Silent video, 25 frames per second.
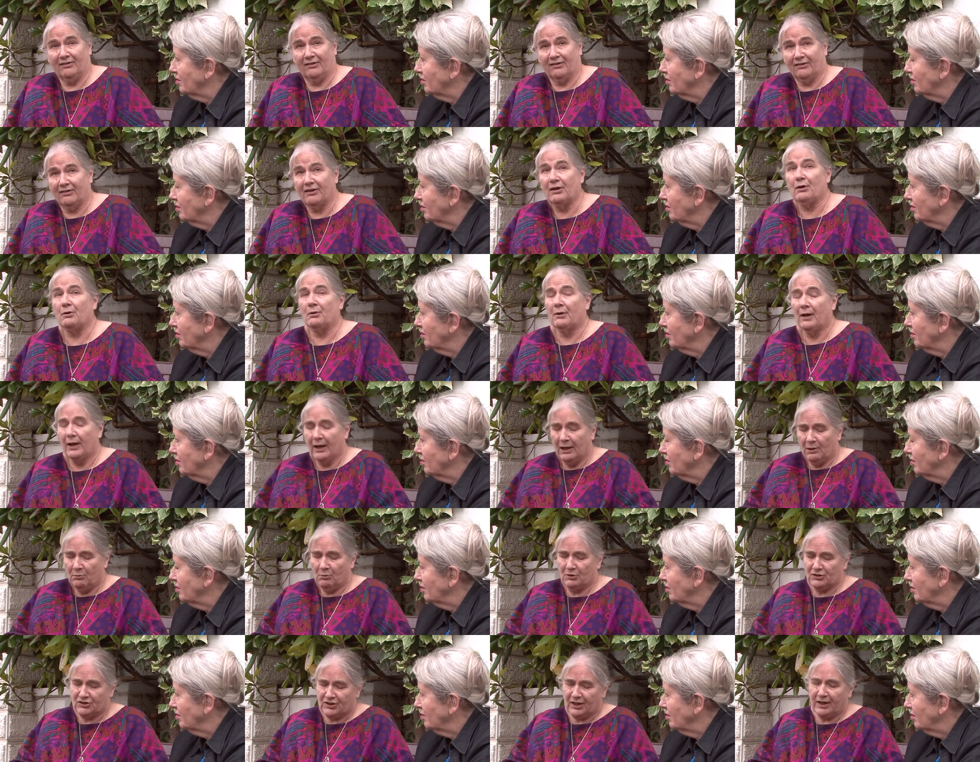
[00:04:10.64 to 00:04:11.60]
Speaker 1: and so on,
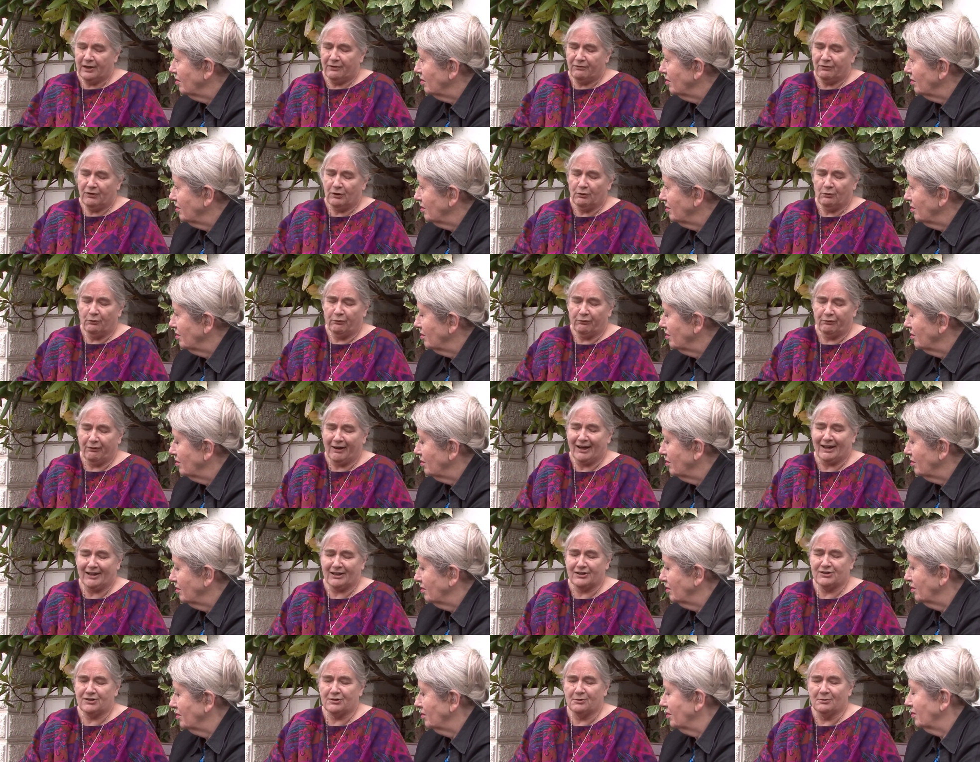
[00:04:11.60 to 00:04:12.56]
which give you
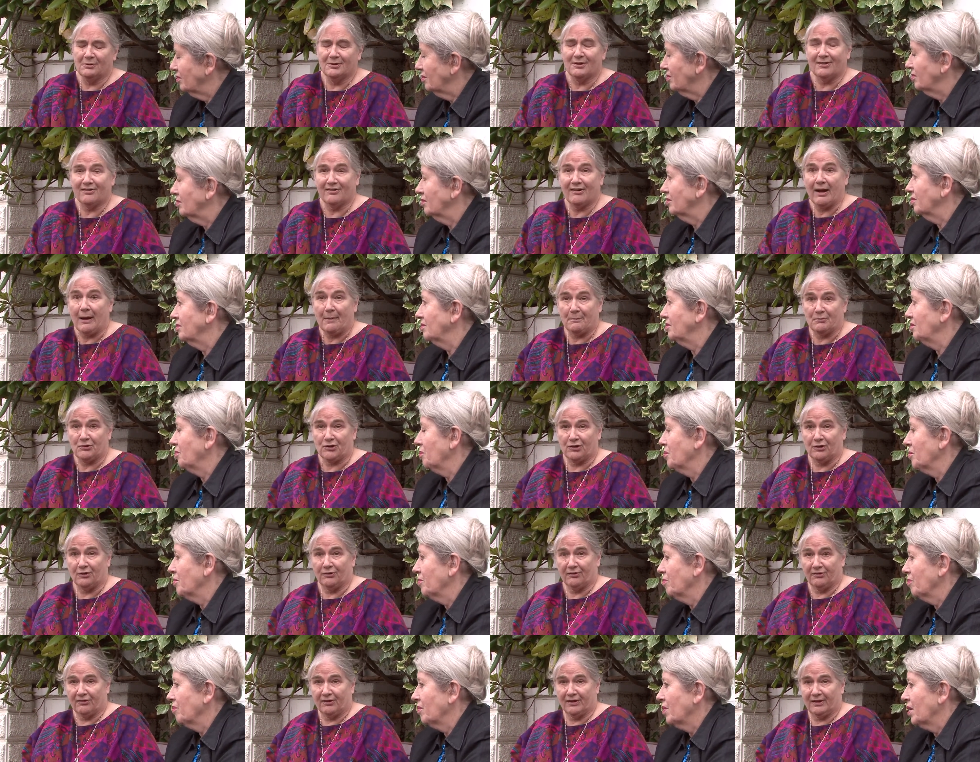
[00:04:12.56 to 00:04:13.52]
factual
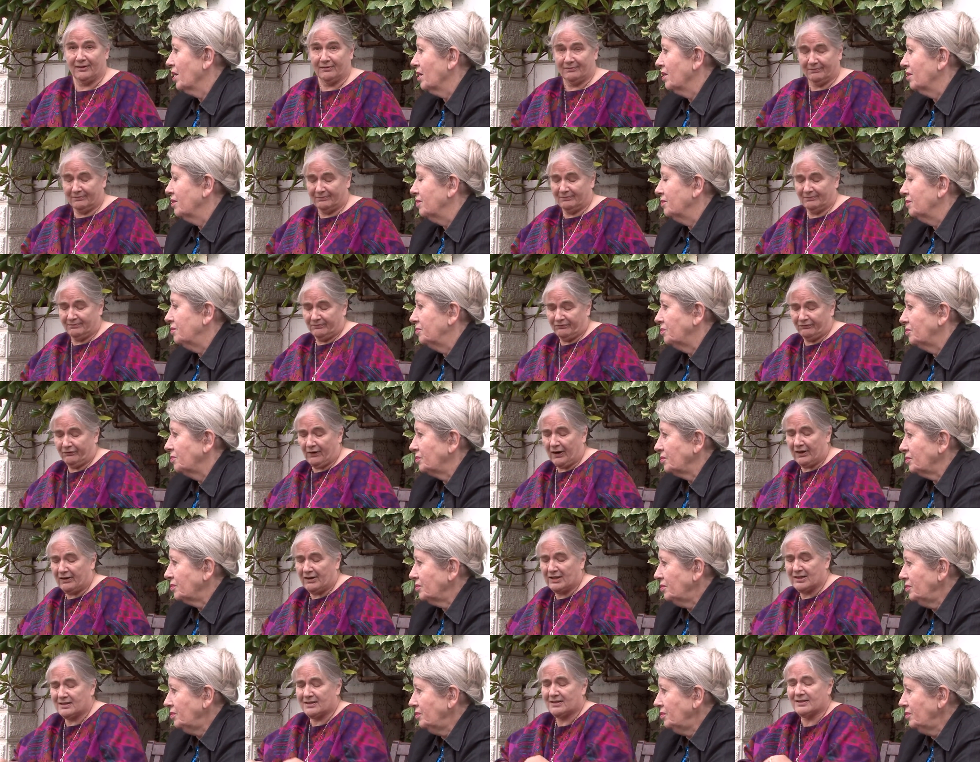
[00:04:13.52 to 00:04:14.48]
snapshots that
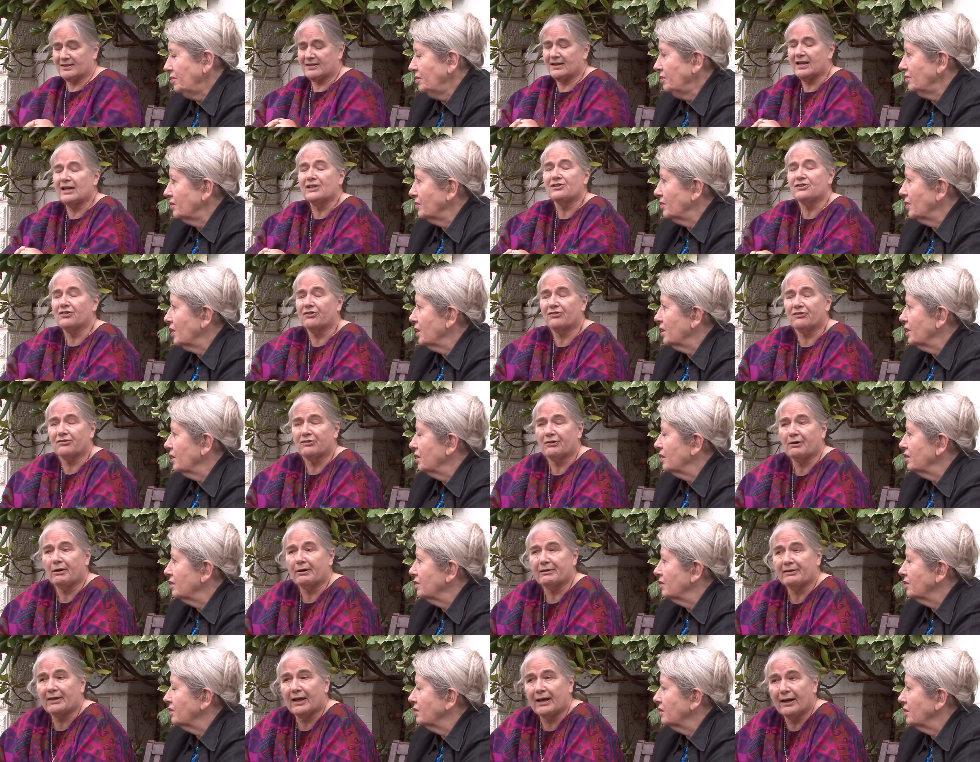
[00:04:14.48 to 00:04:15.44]
various stages
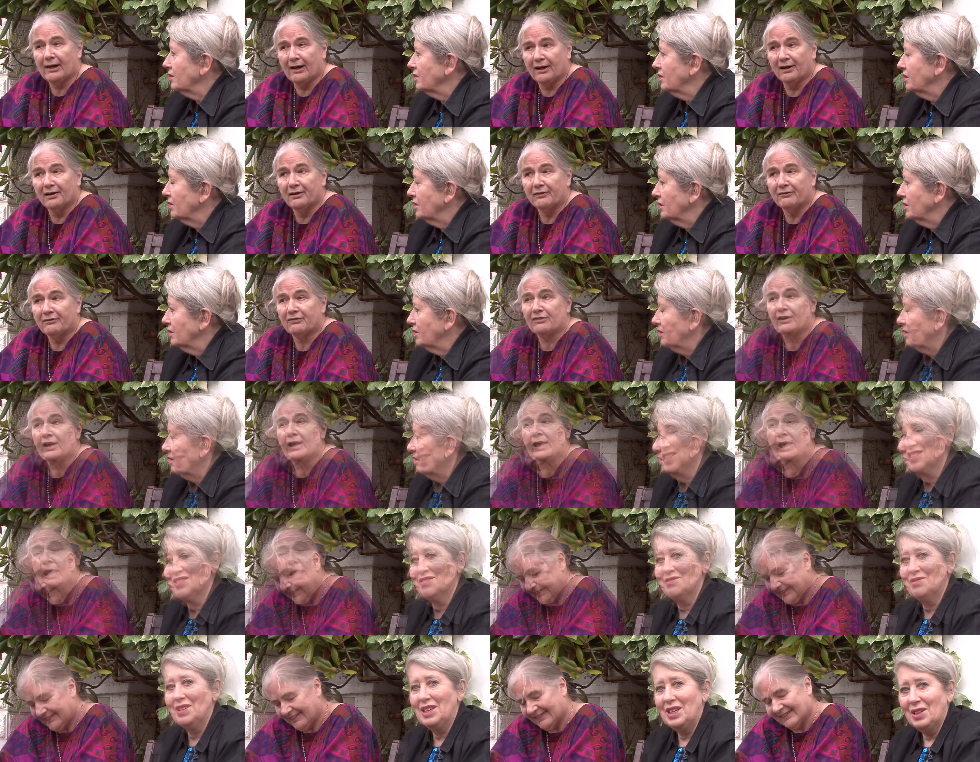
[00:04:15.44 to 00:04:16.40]
throughout their lives.
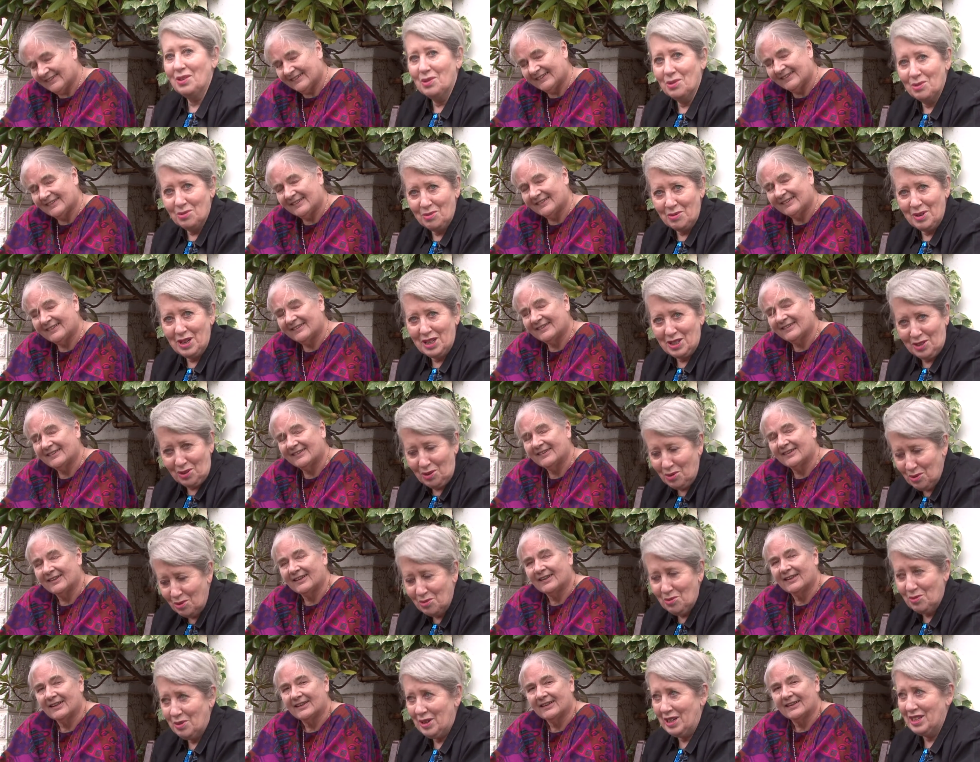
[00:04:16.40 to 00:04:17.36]
Speaker 2: We always,
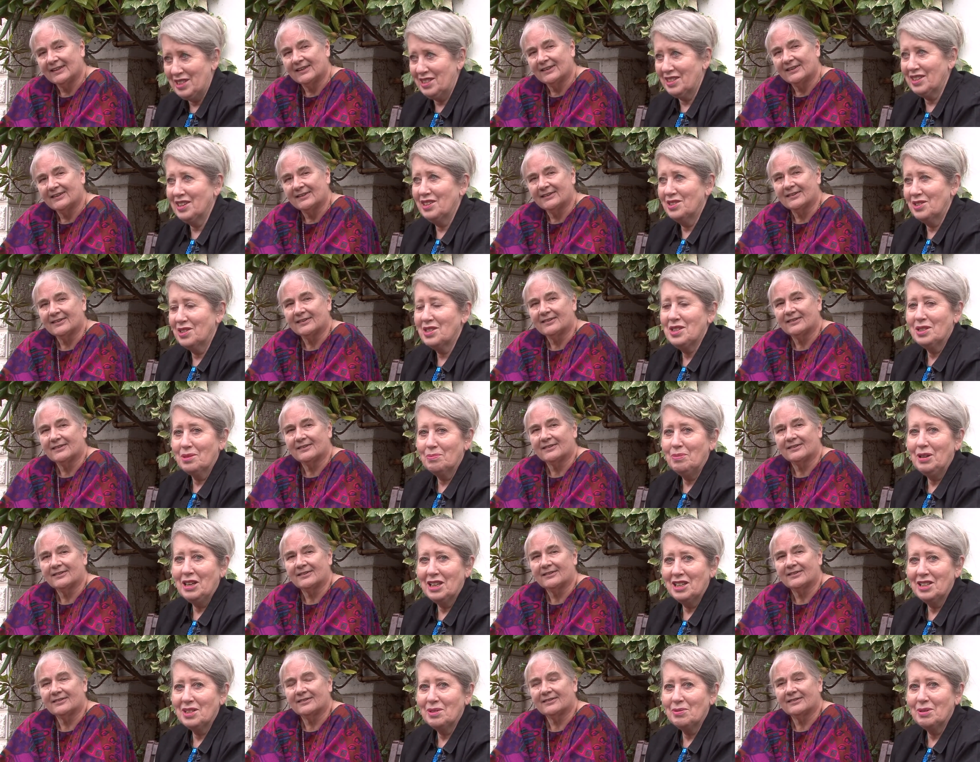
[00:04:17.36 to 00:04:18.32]
always go to the
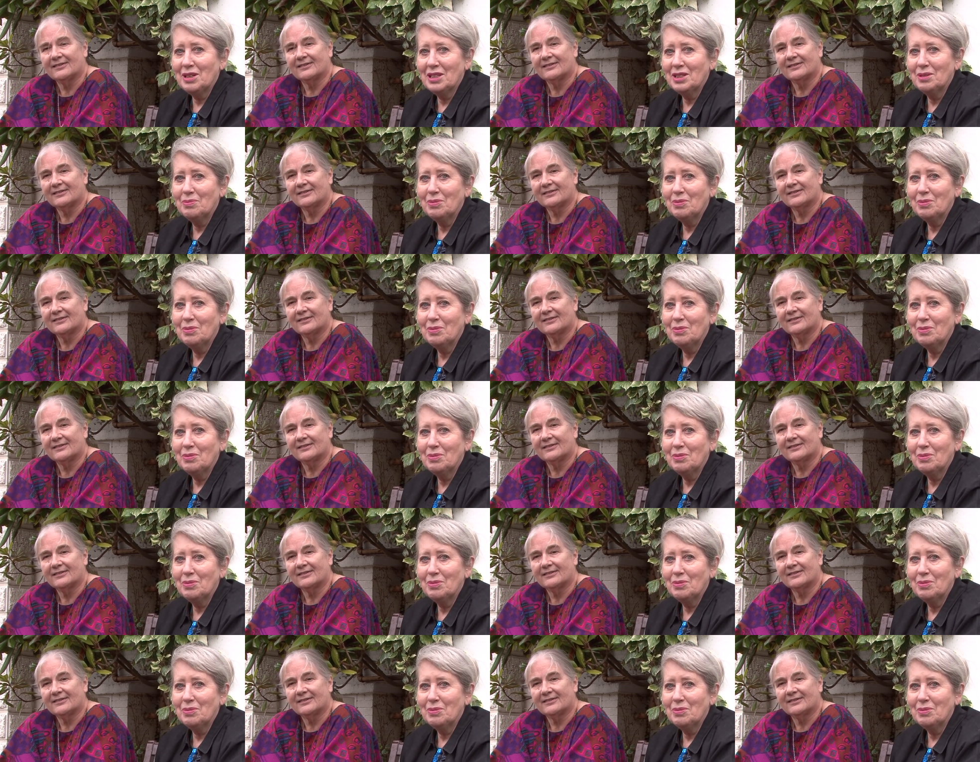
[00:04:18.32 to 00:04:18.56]
place where the